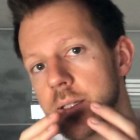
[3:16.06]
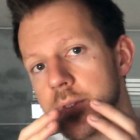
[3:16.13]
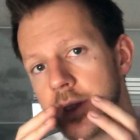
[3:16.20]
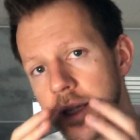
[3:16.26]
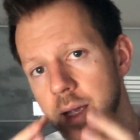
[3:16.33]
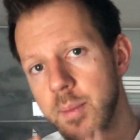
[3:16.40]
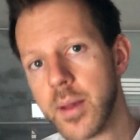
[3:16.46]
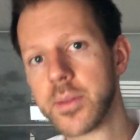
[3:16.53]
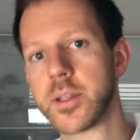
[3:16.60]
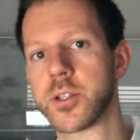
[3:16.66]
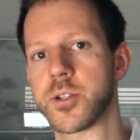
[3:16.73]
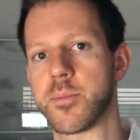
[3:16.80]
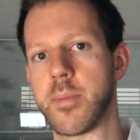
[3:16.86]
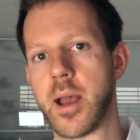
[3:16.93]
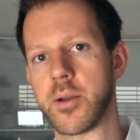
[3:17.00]
think about
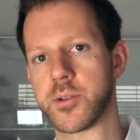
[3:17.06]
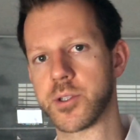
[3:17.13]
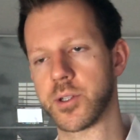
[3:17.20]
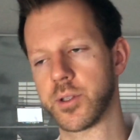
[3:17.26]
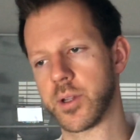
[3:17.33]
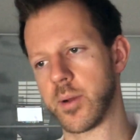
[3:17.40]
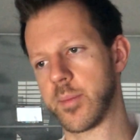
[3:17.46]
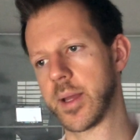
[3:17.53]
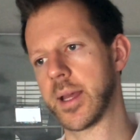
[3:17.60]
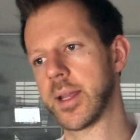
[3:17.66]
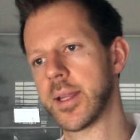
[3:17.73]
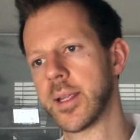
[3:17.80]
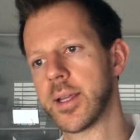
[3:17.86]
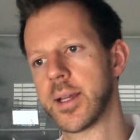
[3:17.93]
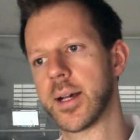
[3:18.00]
this mouse a little
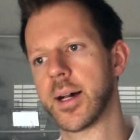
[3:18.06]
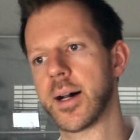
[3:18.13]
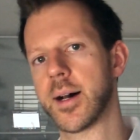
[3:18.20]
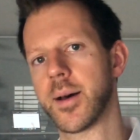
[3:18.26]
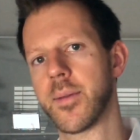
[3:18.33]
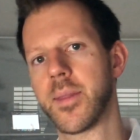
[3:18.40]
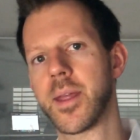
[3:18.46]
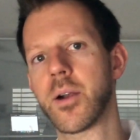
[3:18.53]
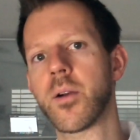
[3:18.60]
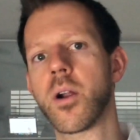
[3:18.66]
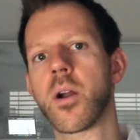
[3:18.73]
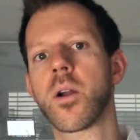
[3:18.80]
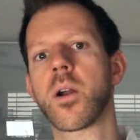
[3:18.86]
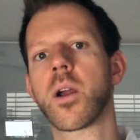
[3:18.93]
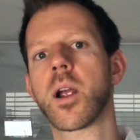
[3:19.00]
bit, there
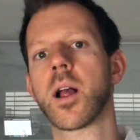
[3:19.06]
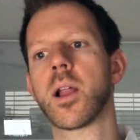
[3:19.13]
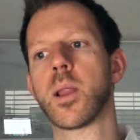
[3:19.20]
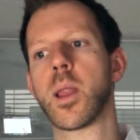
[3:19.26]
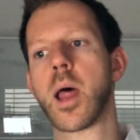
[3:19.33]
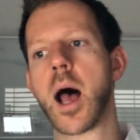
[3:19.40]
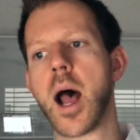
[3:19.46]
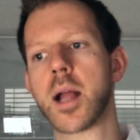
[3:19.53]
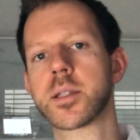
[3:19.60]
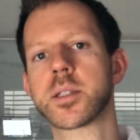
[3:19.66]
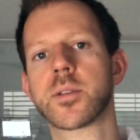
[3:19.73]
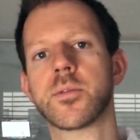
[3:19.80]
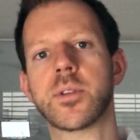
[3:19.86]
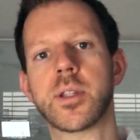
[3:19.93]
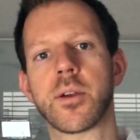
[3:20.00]
are lots
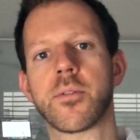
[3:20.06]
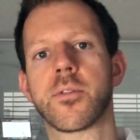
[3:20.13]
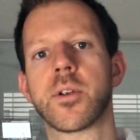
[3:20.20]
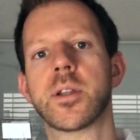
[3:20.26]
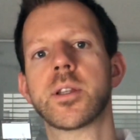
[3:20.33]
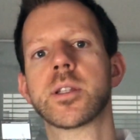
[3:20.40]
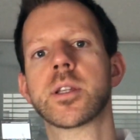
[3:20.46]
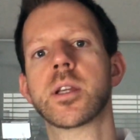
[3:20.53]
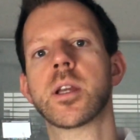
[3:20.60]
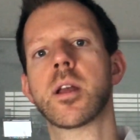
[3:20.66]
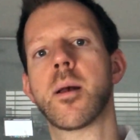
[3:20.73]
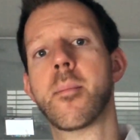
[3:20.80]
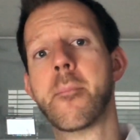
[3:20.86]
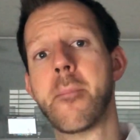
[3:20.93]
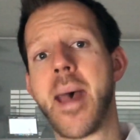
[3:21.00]
of different
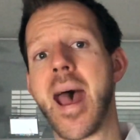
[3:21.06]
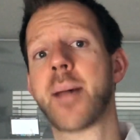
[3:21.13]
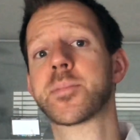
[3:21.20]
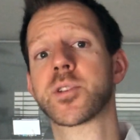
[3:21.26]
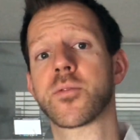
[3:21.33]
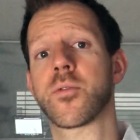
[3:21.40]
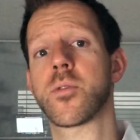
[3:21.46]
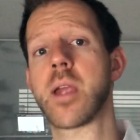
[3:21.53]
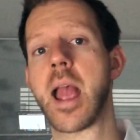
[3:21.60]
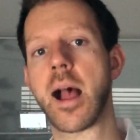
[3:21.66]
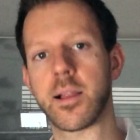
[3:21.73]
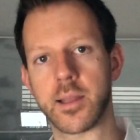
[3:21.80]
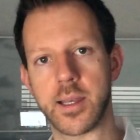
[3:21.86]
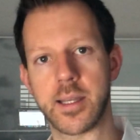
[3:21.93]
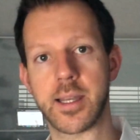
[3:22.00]
maps of
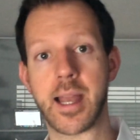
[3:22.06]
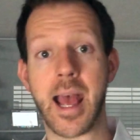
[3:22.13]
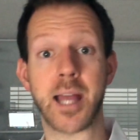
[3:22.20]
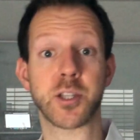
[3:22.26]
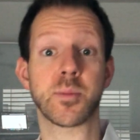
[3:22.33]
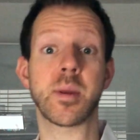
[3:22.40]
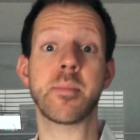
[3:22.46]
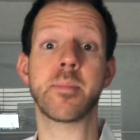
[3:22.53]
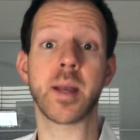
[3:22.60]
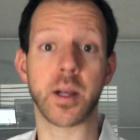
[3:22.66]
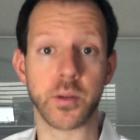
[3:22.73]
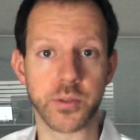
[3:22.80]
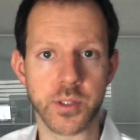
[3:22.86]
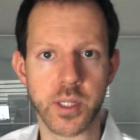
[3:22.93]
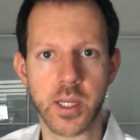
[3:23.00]
reality that have to be
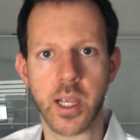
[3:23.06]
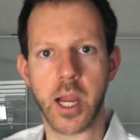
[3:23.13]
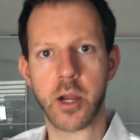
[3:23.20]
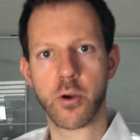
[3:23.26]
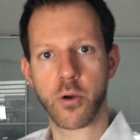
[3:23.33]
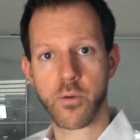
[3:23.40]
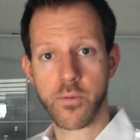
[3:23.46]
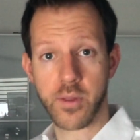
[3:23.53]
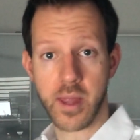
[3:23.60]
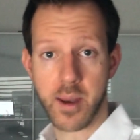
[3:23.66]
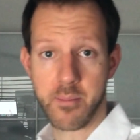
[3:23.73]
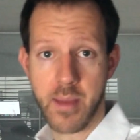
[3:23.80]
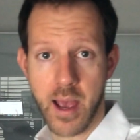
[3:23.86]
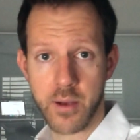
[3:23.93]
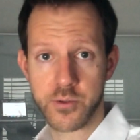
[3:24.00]
built in order for
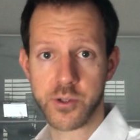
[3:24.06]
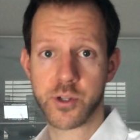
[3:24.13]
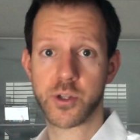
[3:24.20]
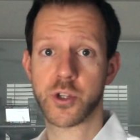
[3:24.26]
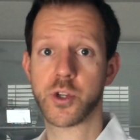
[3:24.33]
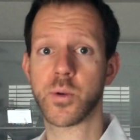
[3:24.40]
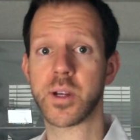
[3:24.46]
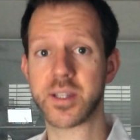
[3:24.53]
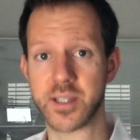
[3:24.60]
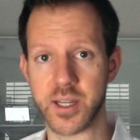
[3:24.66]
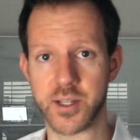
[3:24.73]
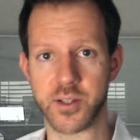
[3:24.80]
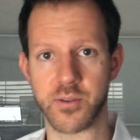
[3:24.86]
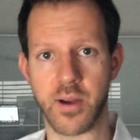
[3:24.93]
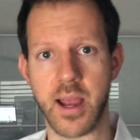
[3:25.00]
that mouse to
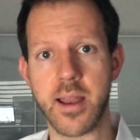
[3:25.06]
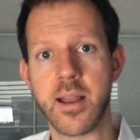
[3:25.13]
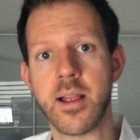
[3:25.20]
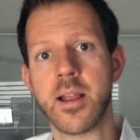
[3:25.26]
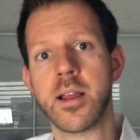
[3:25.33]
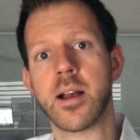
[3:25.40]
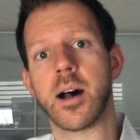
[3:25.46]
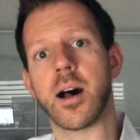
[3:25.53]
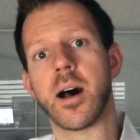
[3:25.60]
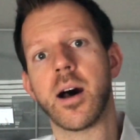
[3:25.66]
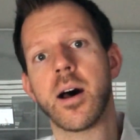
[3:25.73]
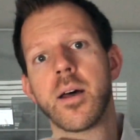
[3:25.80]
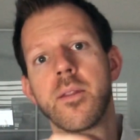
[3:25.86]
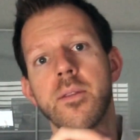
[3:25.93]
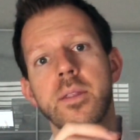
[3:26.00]
exist, right?
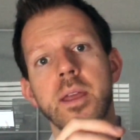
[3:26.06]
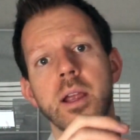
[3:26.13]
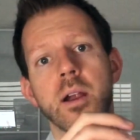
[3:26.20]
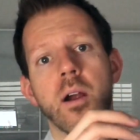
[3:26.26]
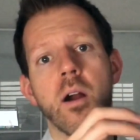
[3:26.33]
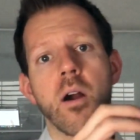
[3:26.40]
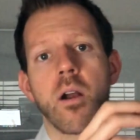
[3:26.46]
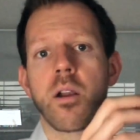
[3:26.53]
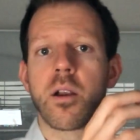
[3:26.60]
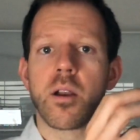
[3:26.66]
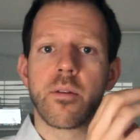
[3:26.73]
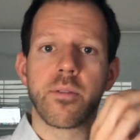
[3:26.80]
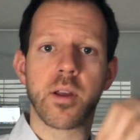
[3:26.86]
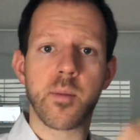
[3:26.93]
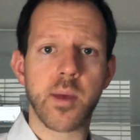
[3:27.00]
There are, on
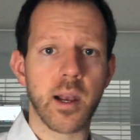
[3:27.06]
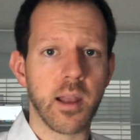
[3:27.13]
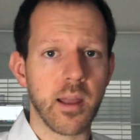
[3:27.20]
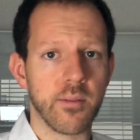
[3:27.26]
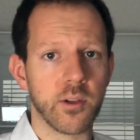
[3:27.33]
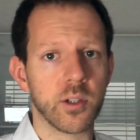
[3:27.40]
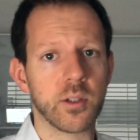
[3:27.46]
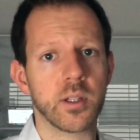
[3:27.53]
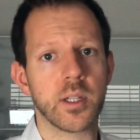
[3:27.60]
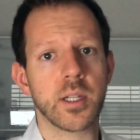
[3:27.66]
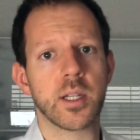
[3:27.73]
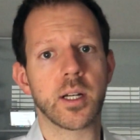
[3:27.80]
a fundamental level,